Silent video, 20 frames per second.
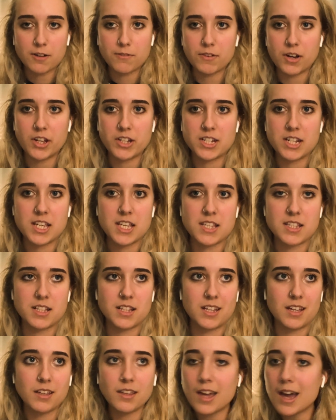font is and
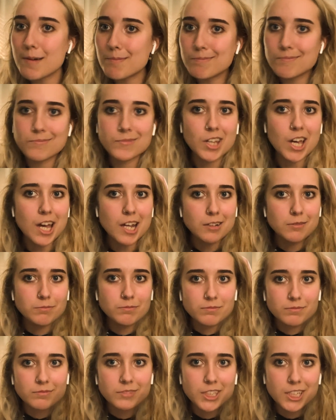like, yep, good
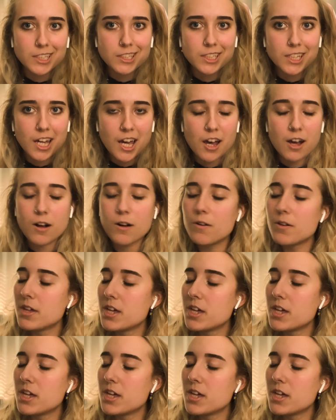to go.